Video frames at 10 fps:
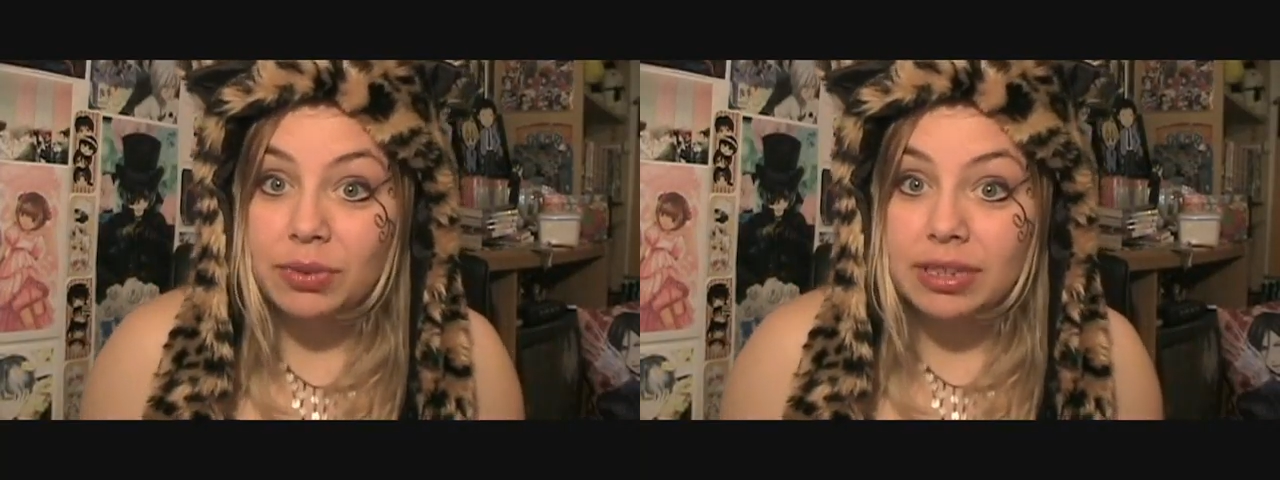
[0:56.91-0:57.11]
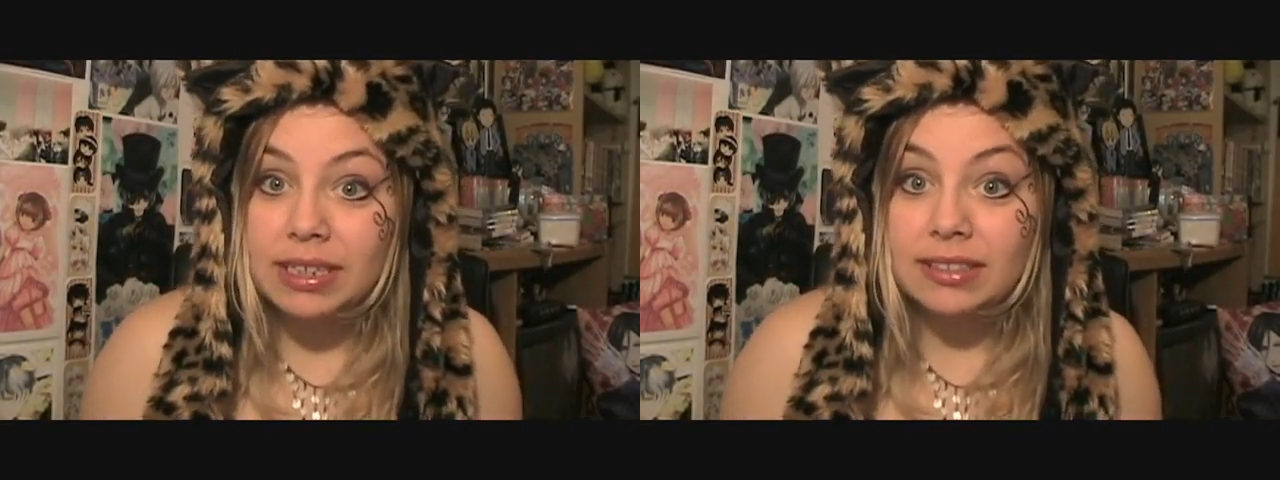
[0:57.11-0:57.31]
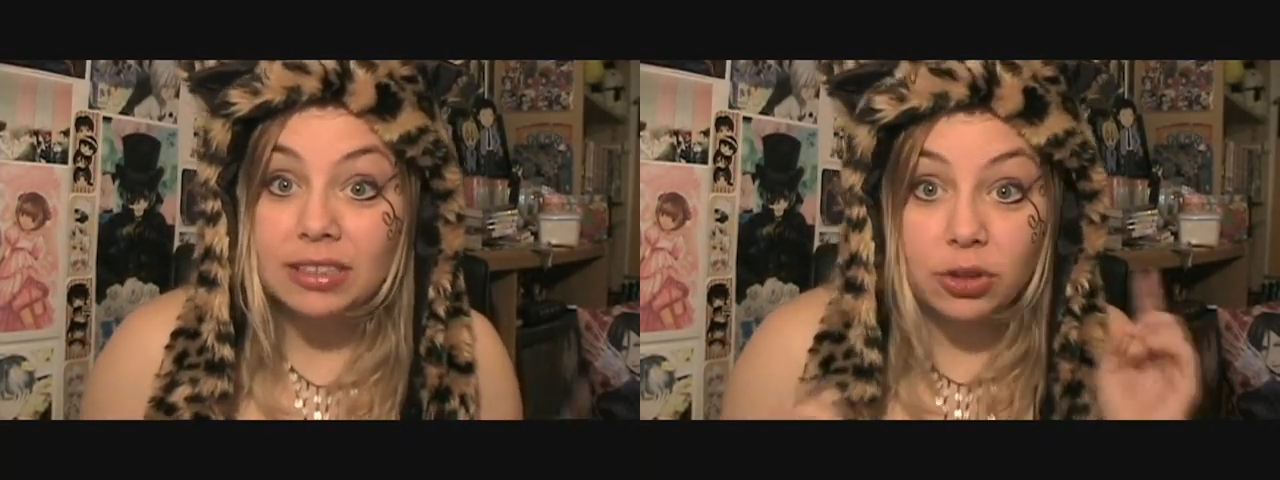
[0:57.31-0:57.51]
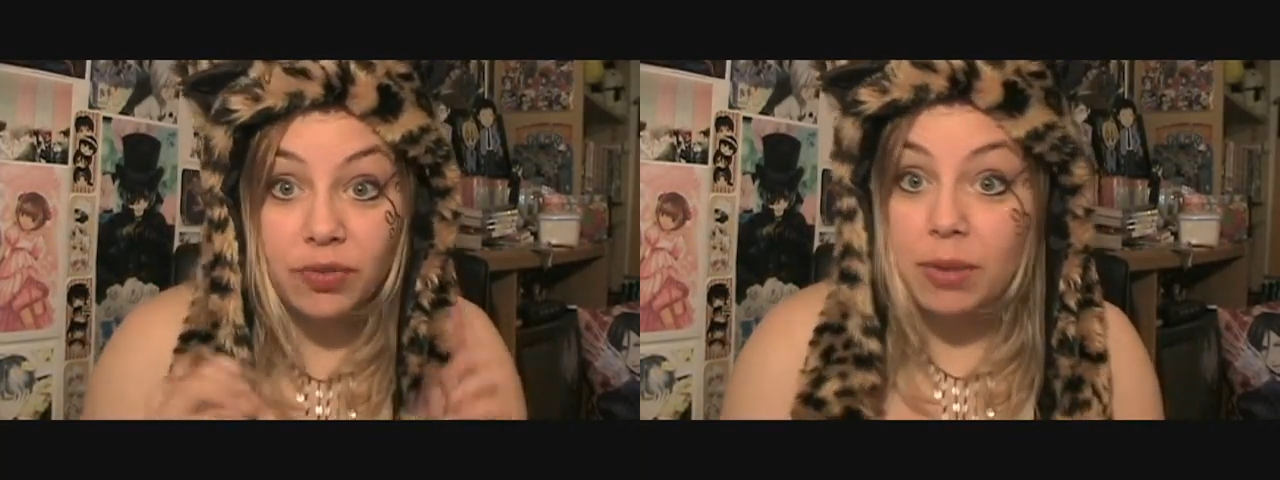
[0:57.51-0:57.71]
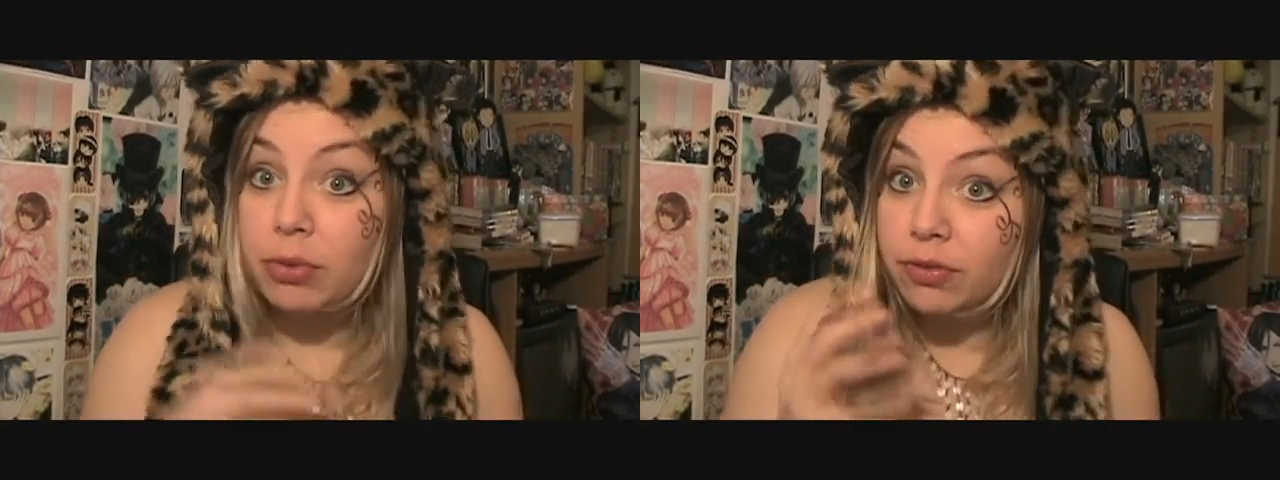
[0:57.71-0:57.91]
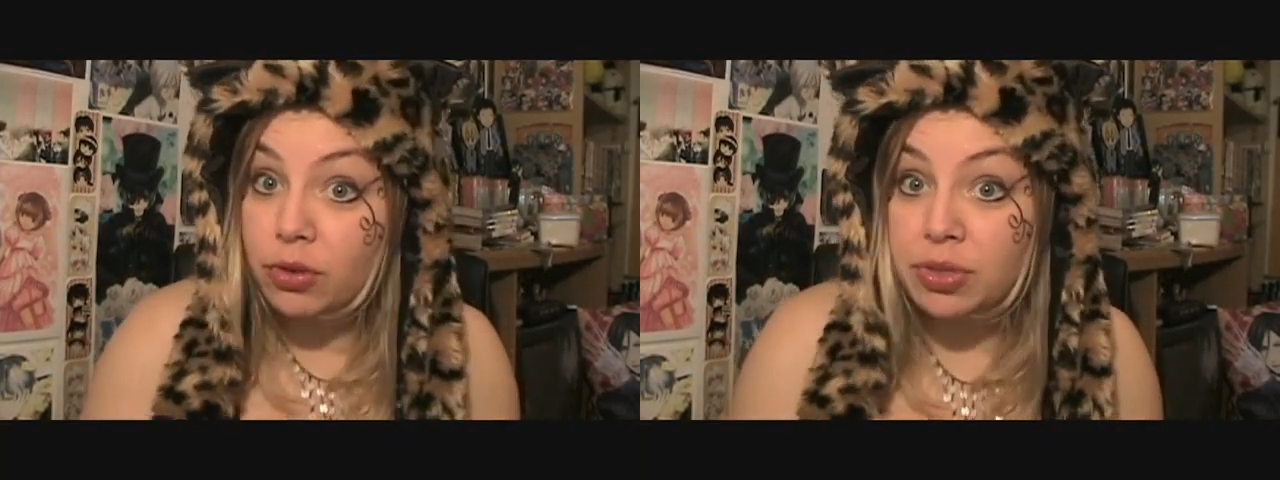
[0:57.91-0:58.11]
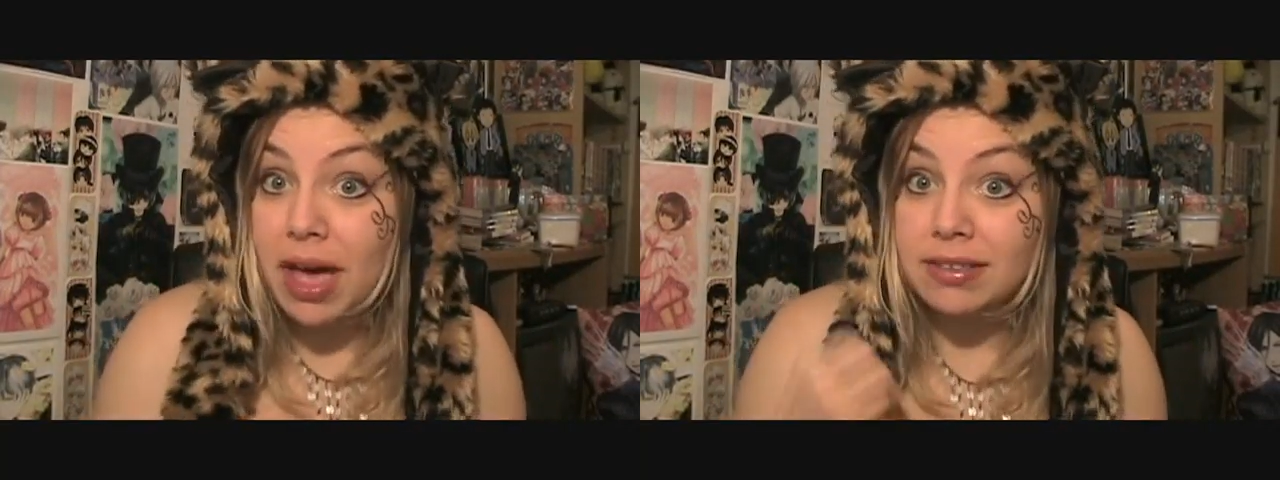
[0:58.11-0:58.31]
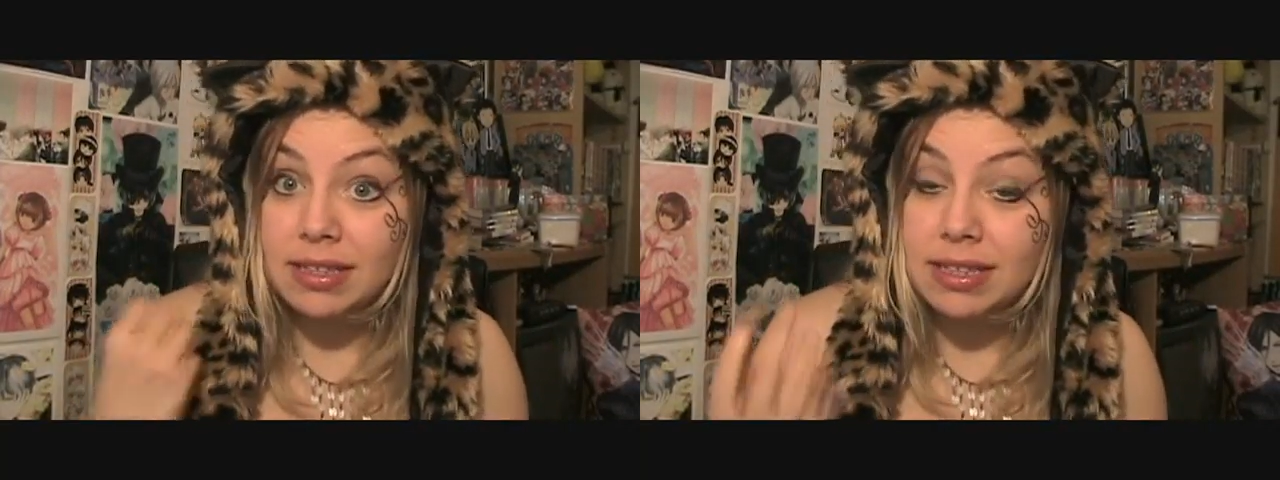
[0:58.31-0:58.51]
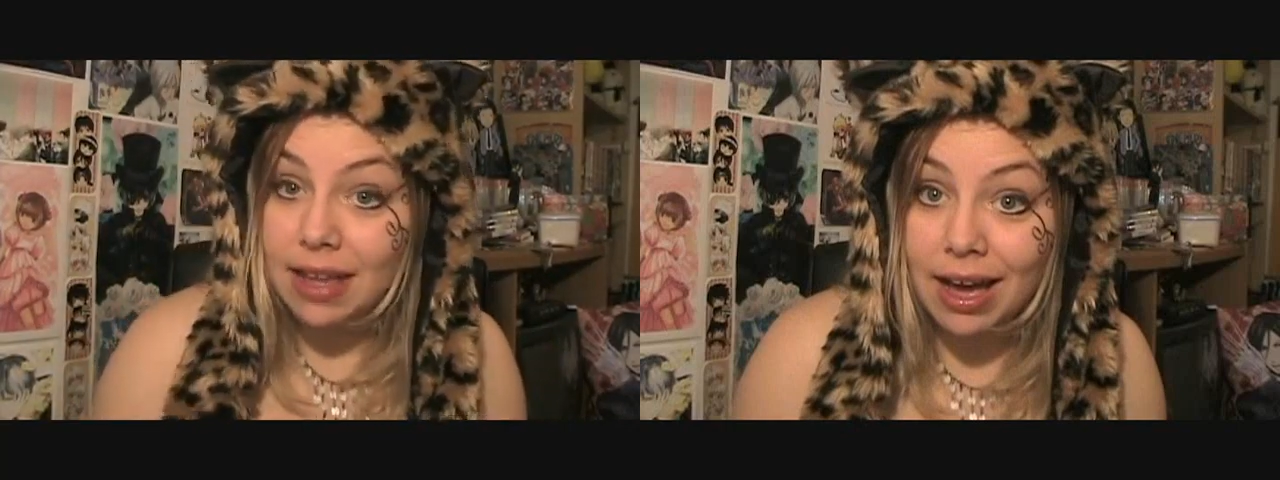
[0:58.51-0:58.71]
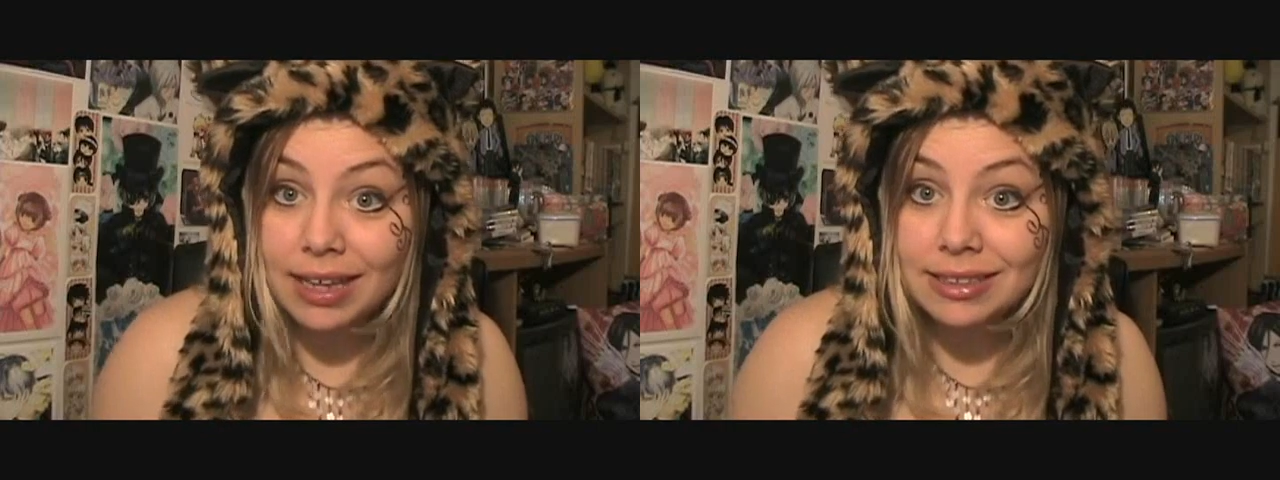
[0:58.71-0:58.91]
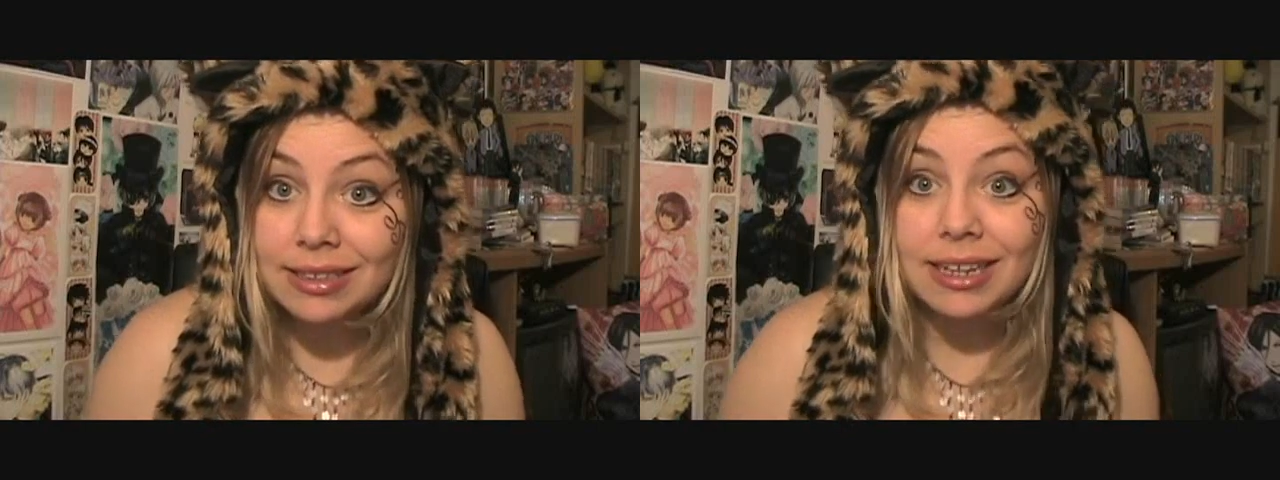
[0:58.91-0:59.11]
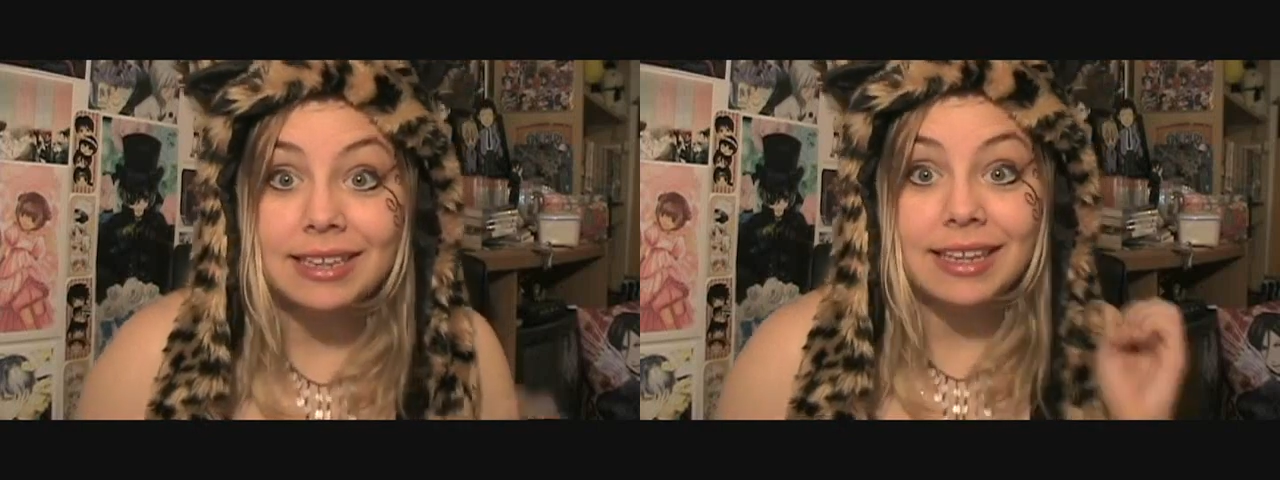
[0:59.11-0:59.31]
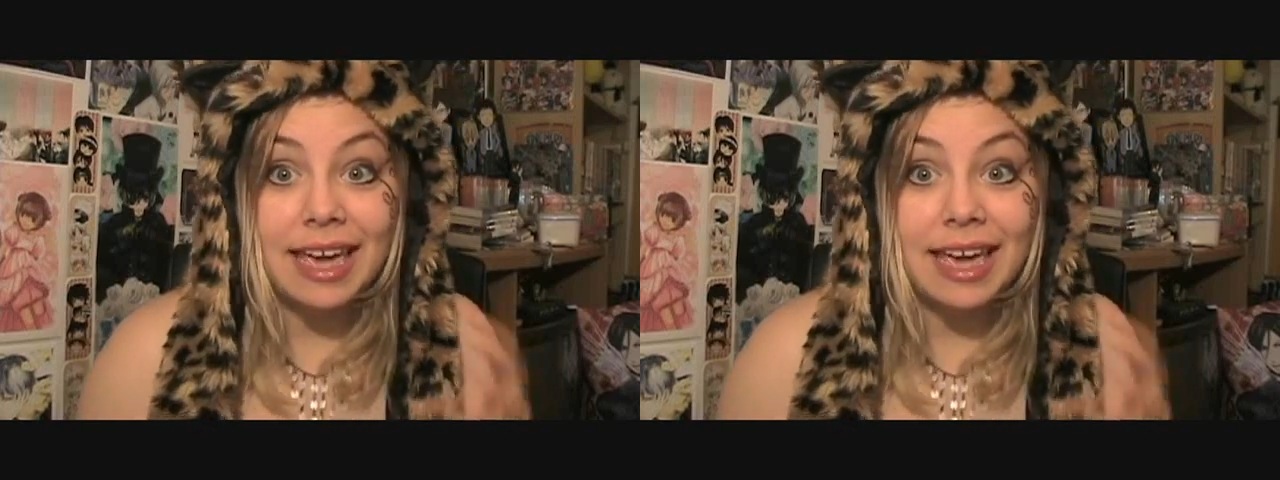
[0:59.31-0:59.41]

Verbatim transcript: released in November of 2009 titled